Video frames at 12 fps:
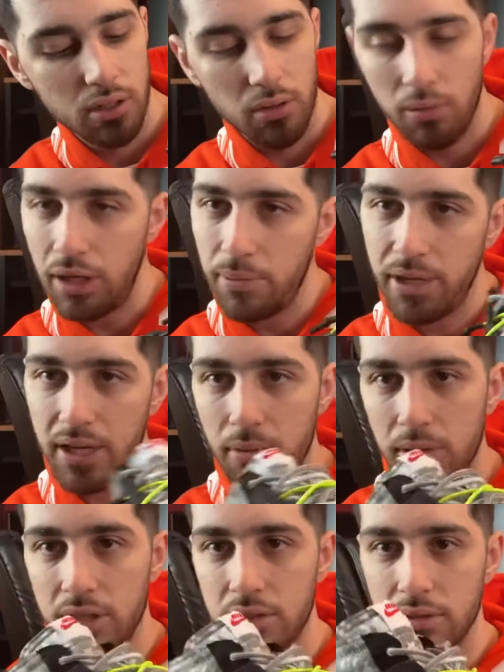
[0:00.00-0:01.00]
way back
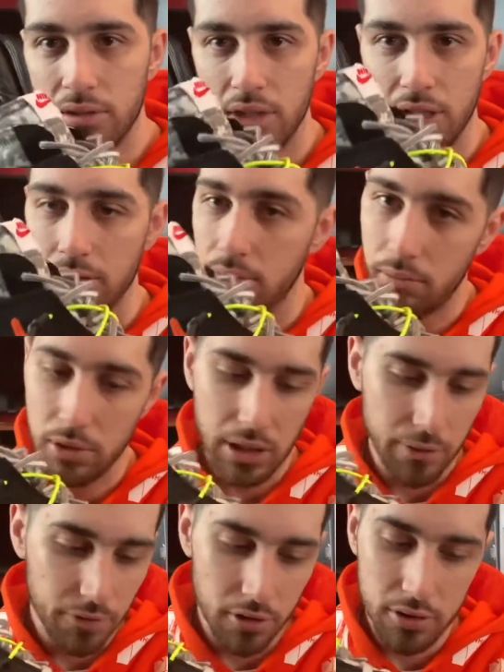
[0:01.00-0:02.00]
when, like when
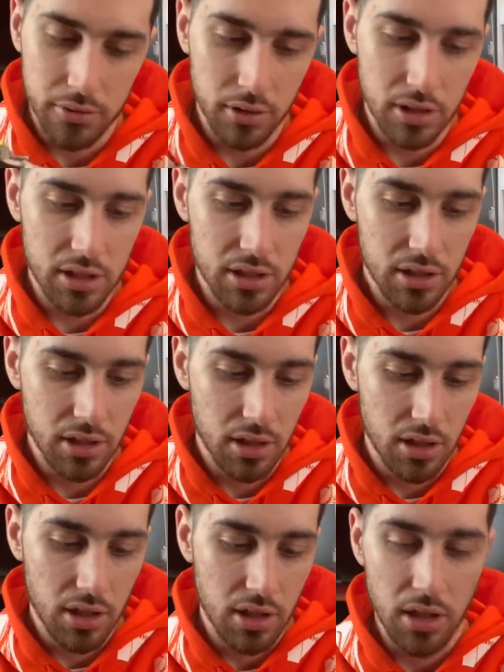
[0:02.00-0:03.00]
they first released,
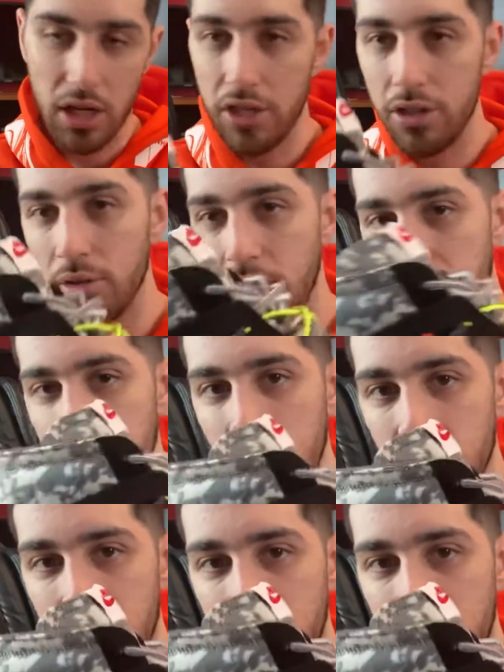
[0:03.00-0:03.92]
I knew I had to get my